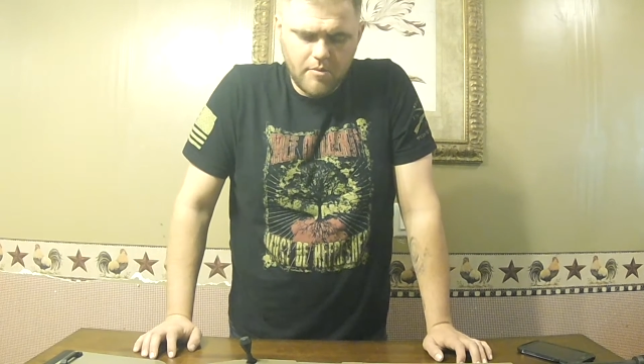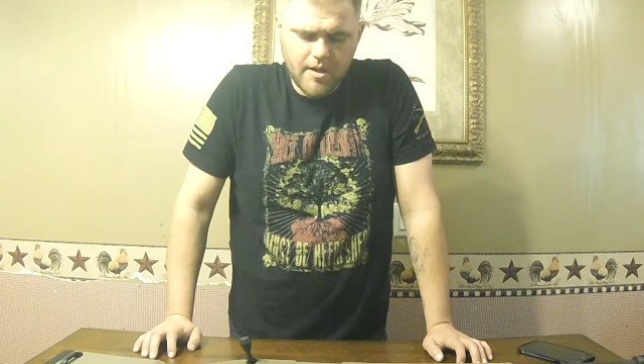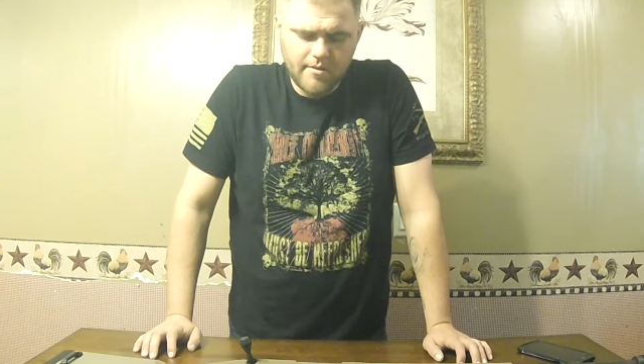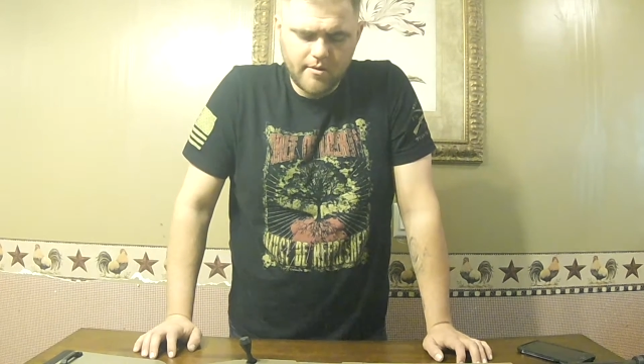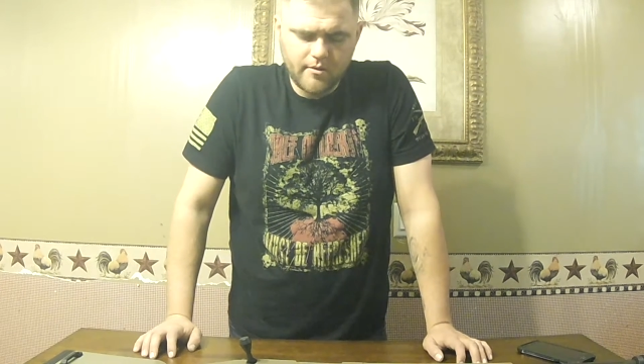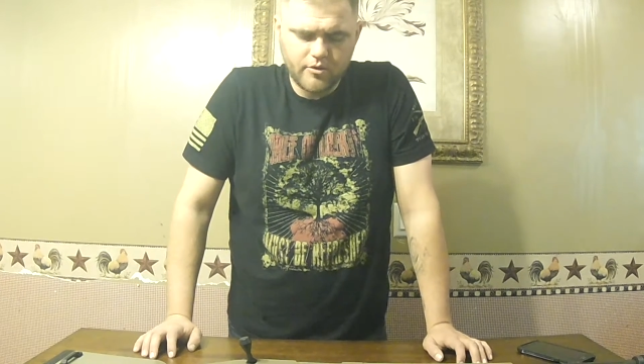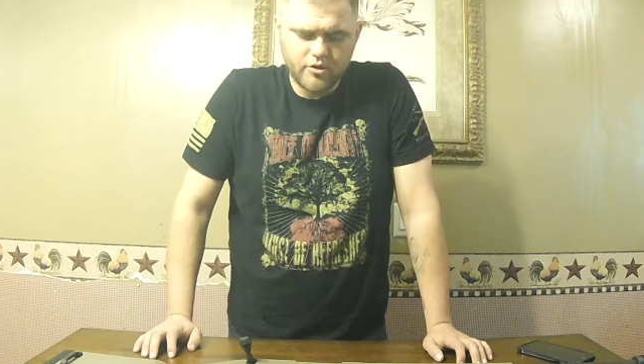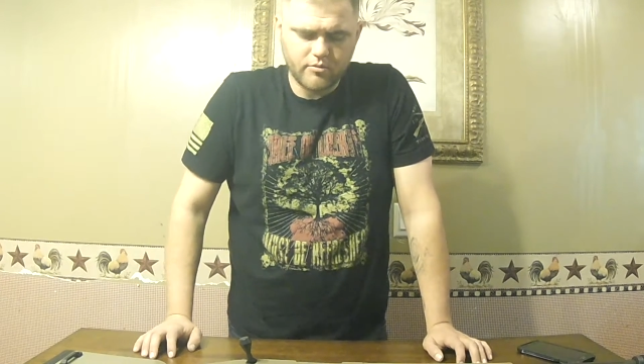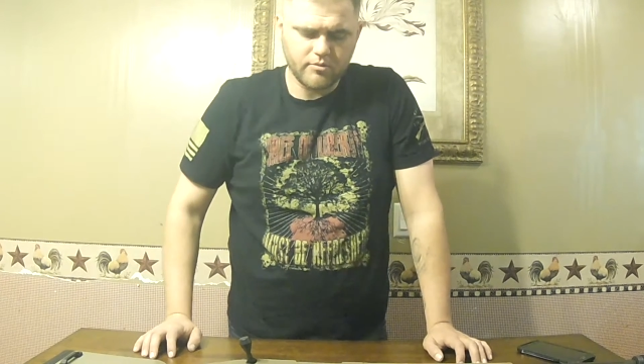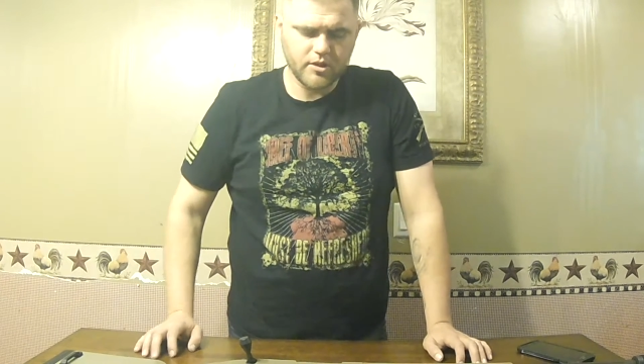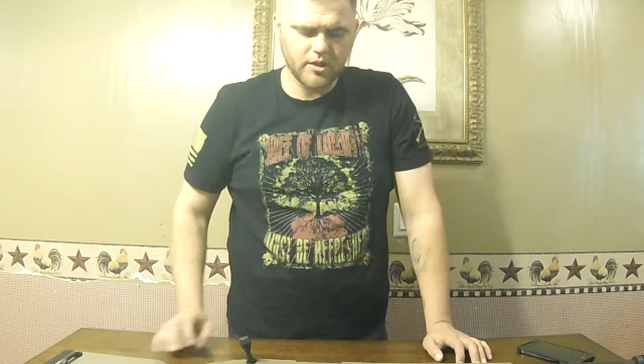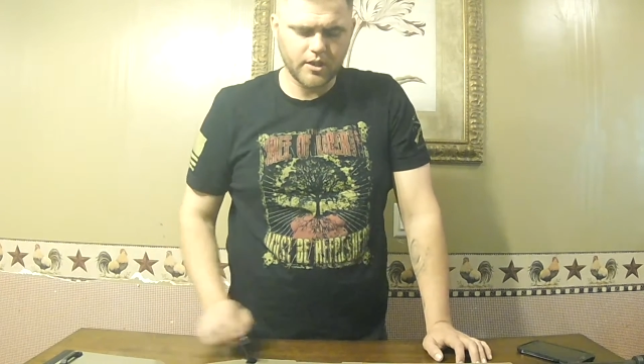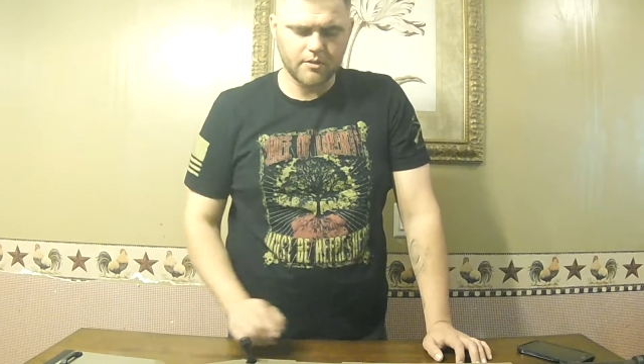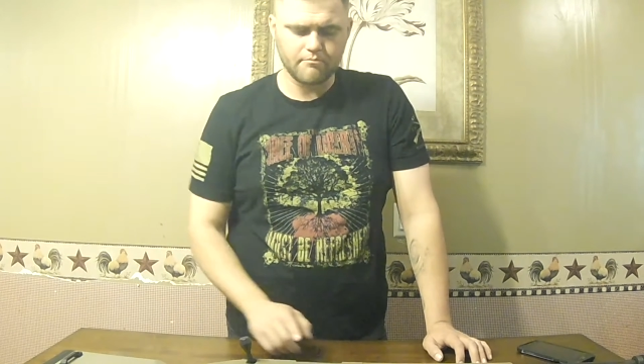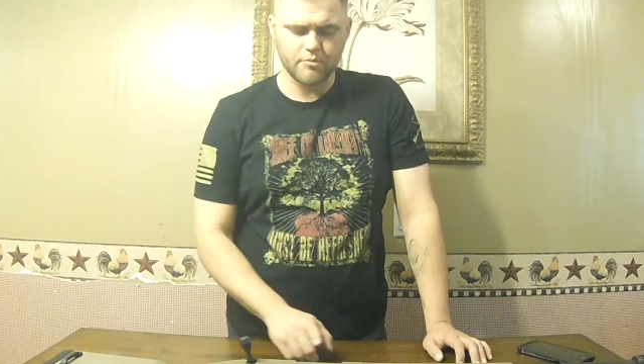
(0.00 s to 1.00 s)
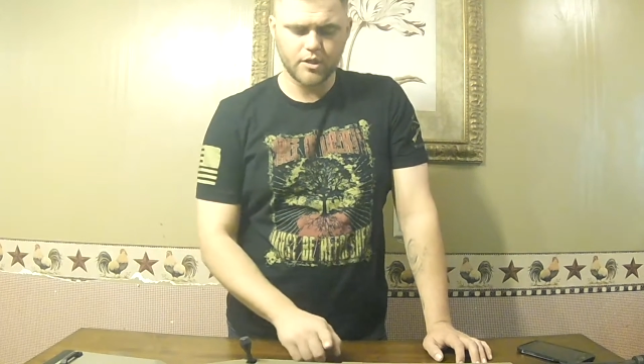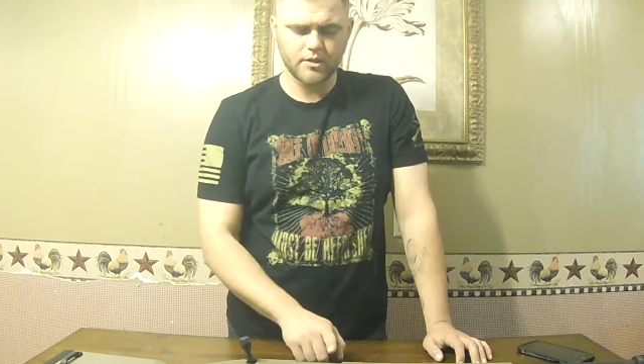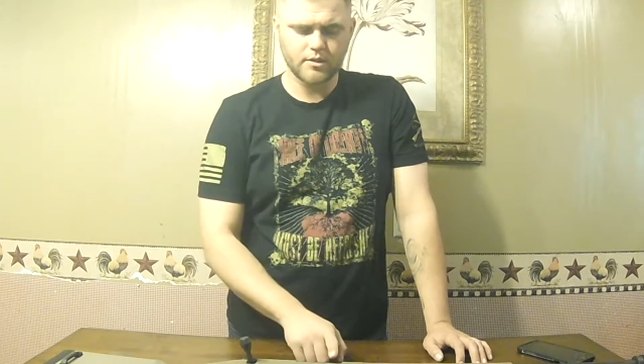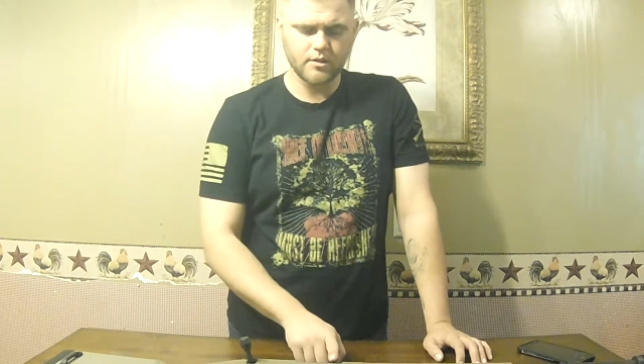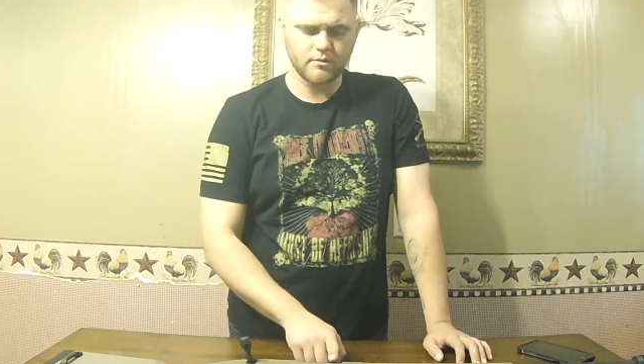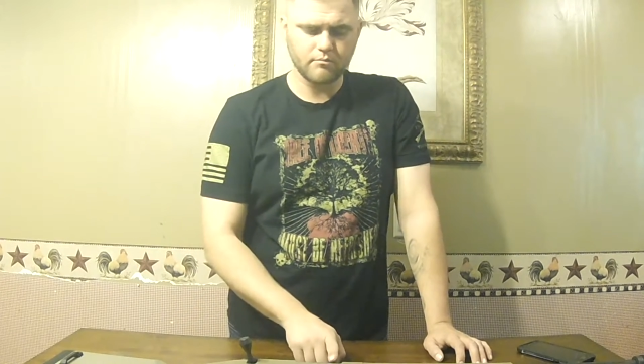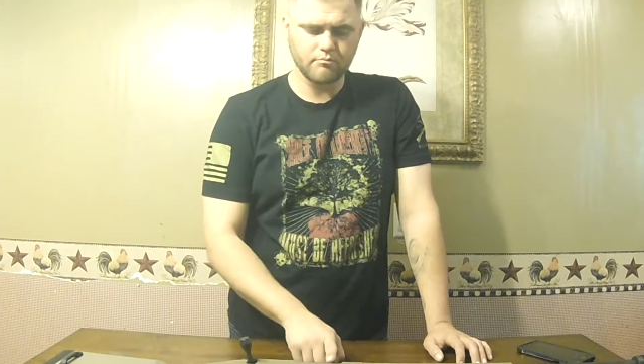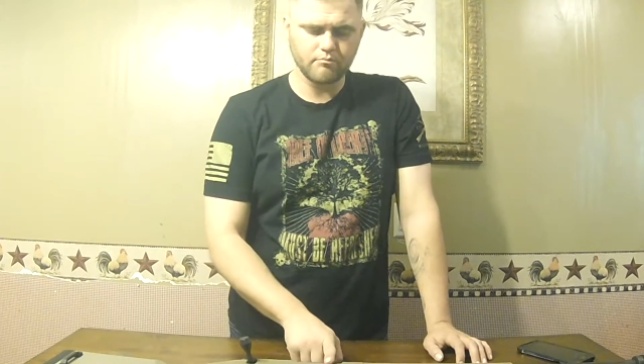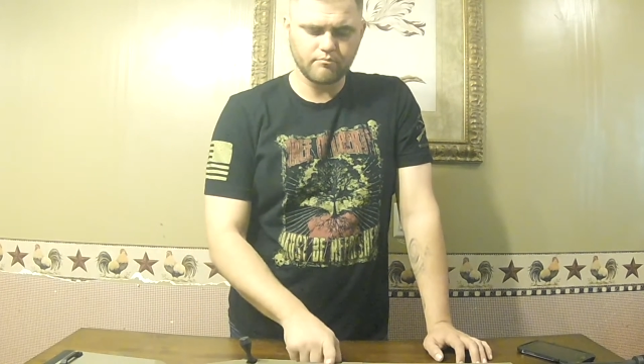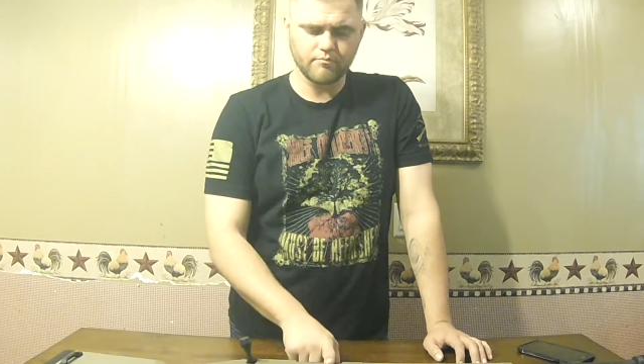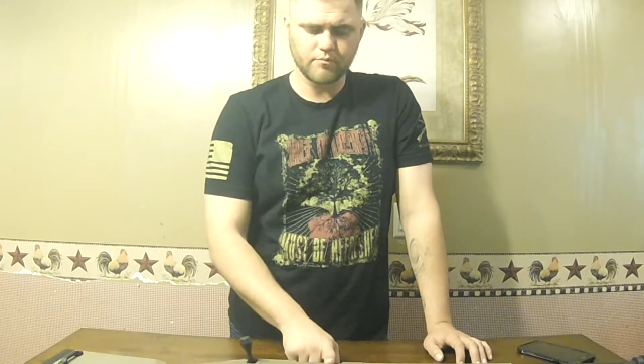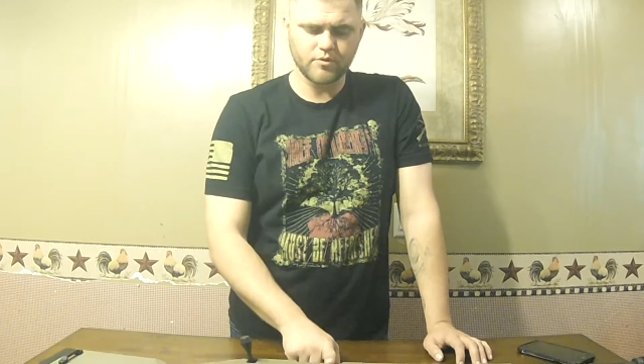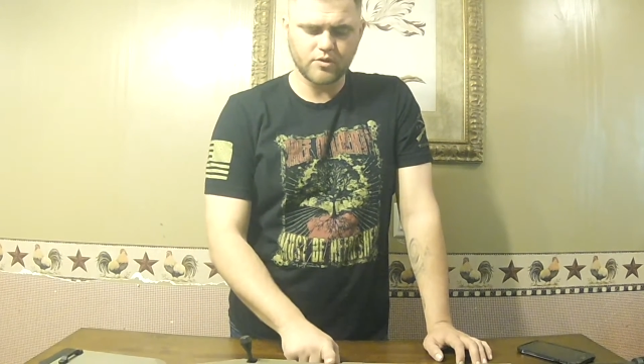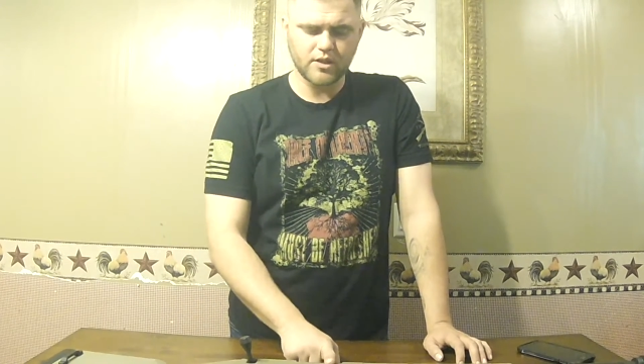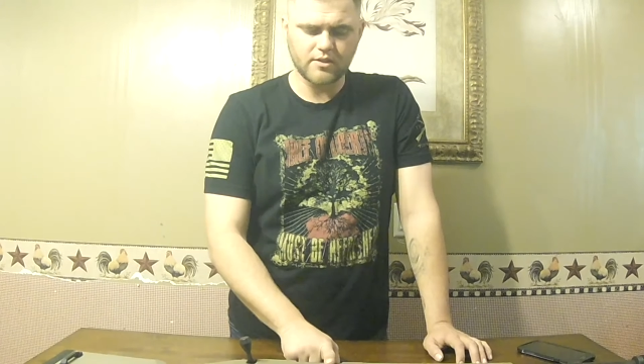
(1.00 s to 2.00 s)
Maybe there should be like a button that
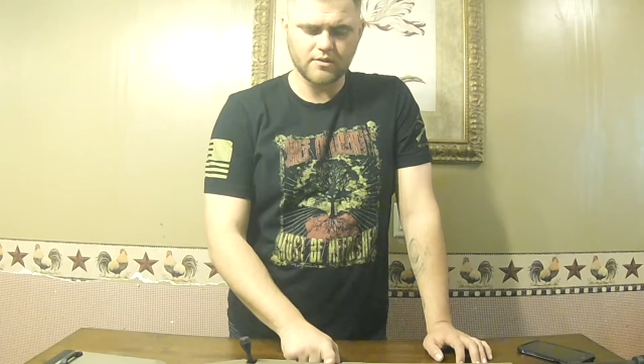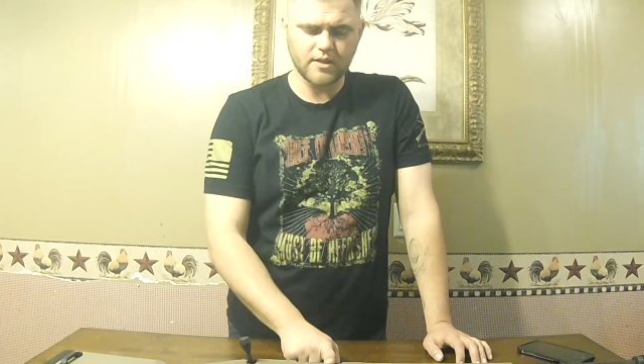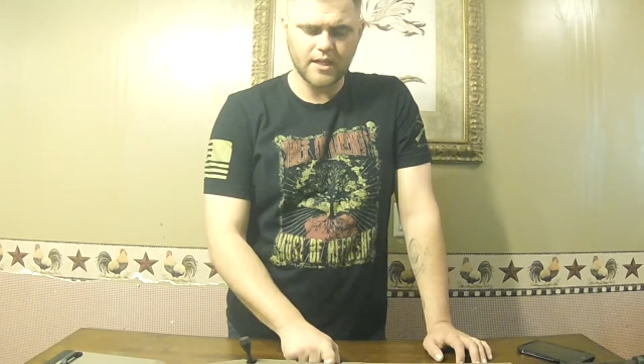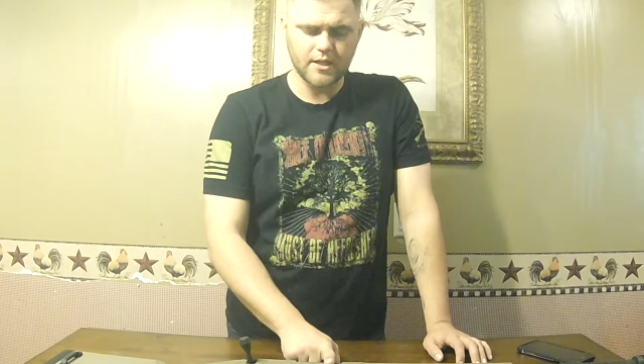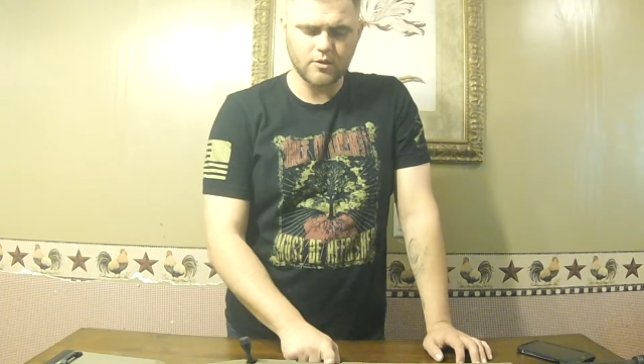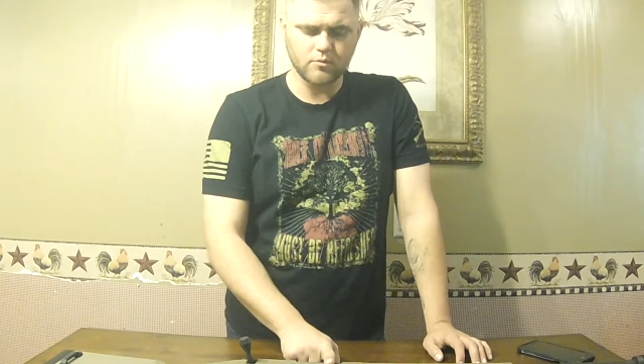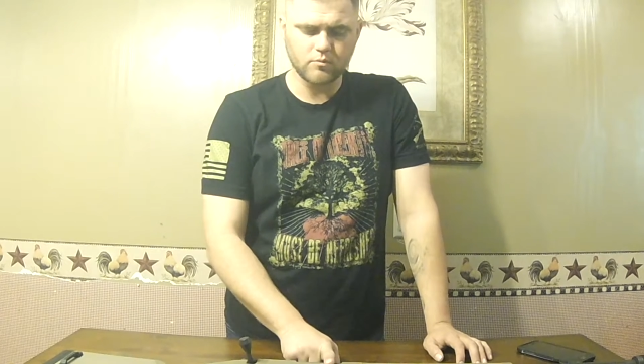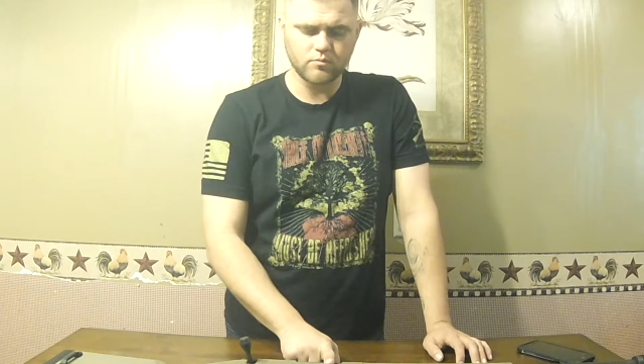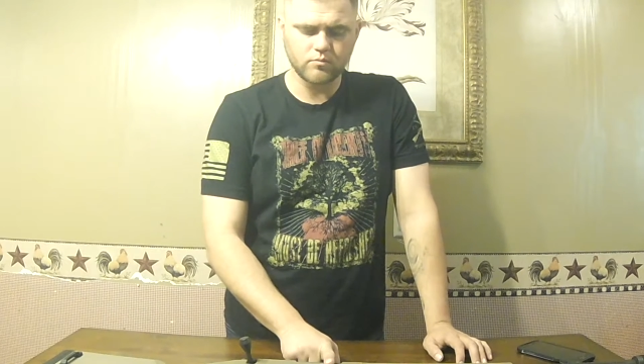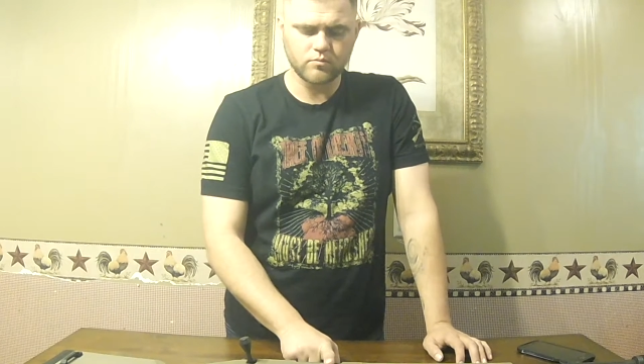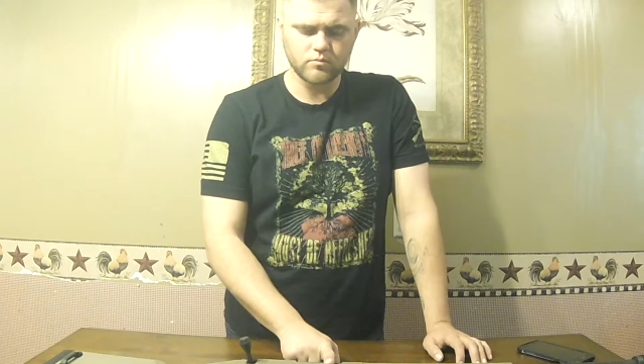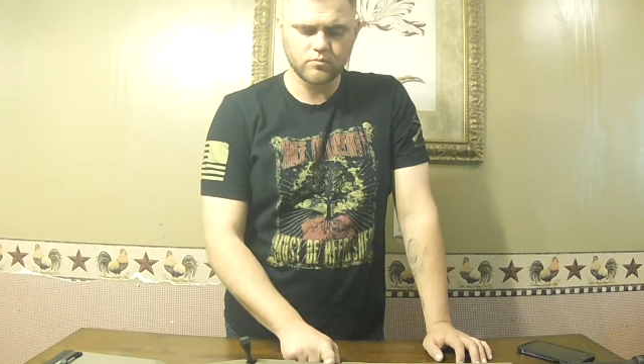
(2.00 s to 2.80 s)
sets down